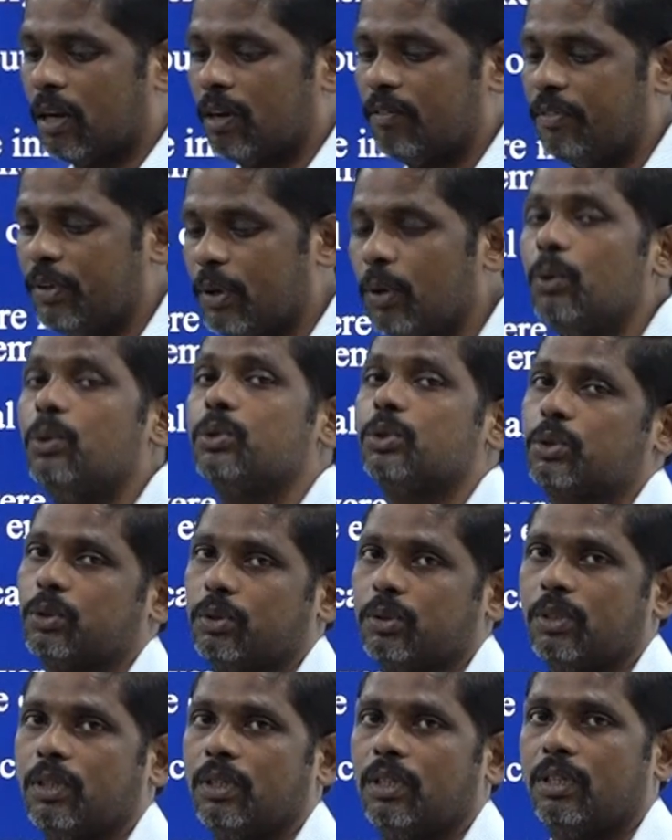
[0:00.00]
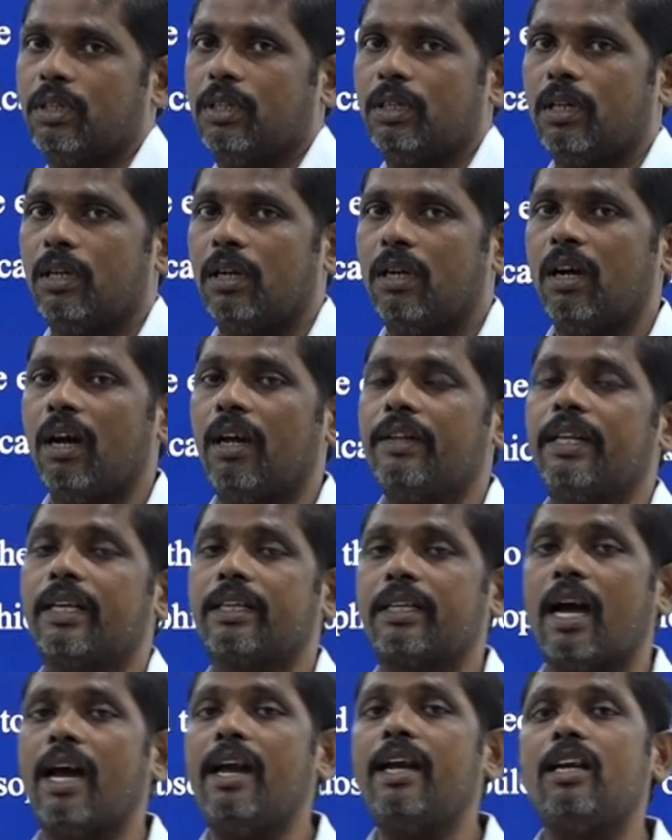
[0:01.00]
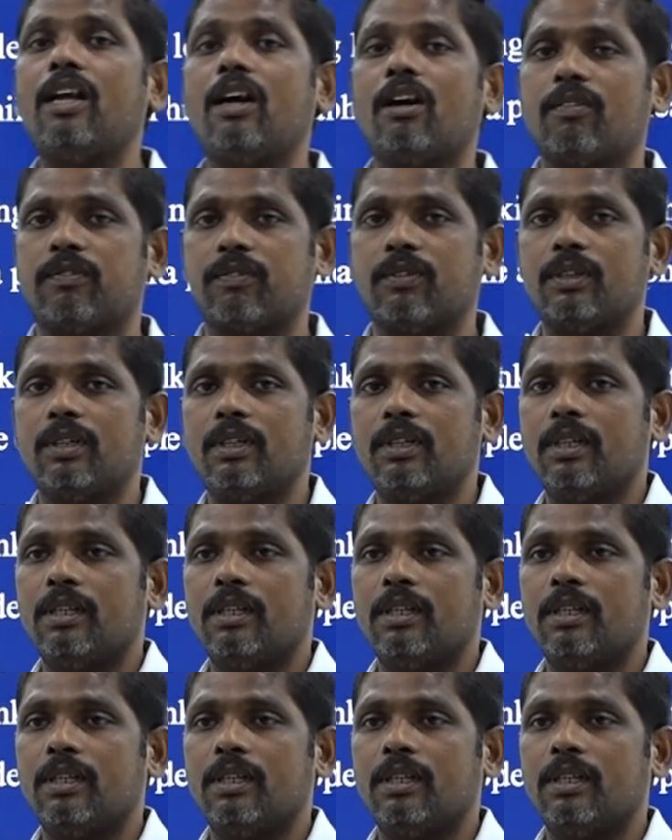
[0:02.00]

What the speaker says: views on the kind of